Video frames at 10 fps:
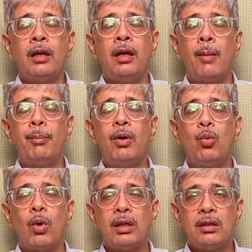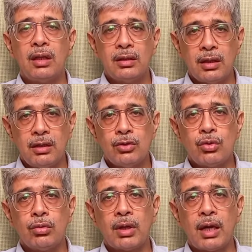Number one thing they need to
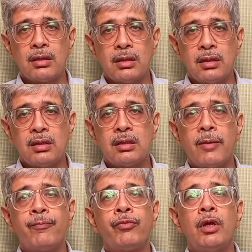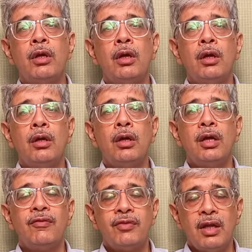look at is
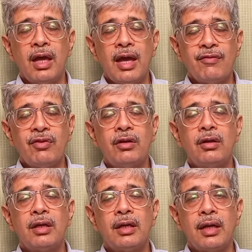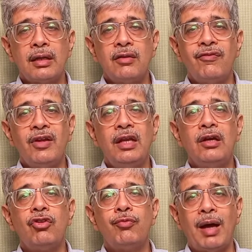if they ever get the
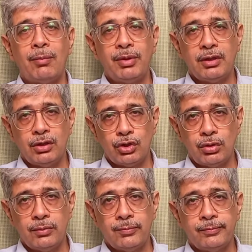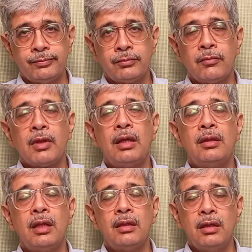feeling of palpitation,
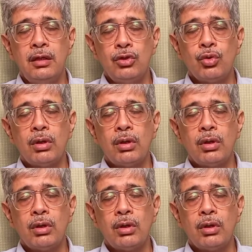then they need to